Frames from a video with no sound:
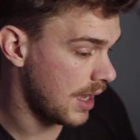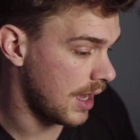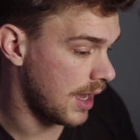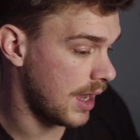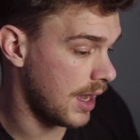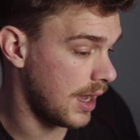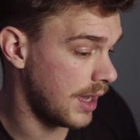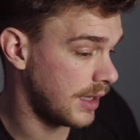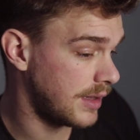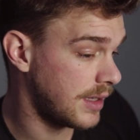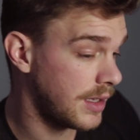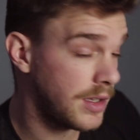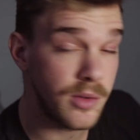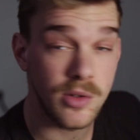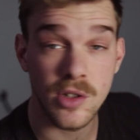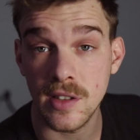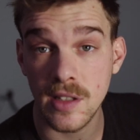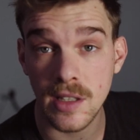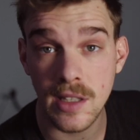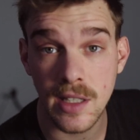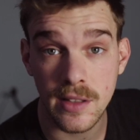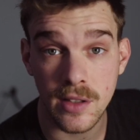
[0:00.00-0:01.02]
then you
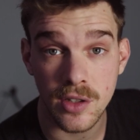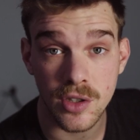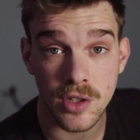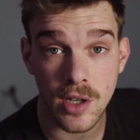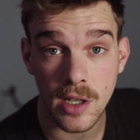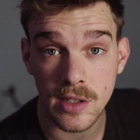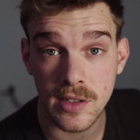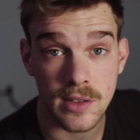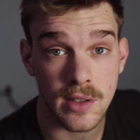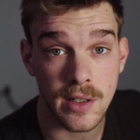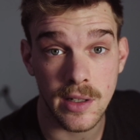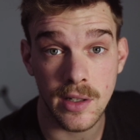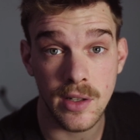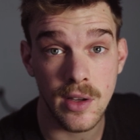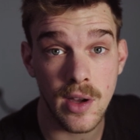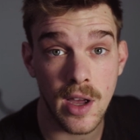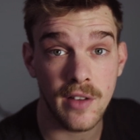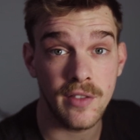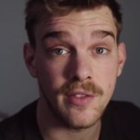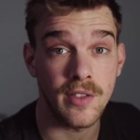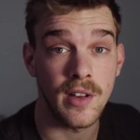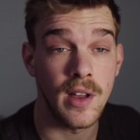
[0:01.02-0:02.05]
just click the shutter and you
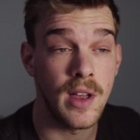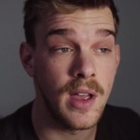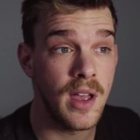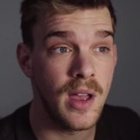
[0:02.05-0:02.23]
have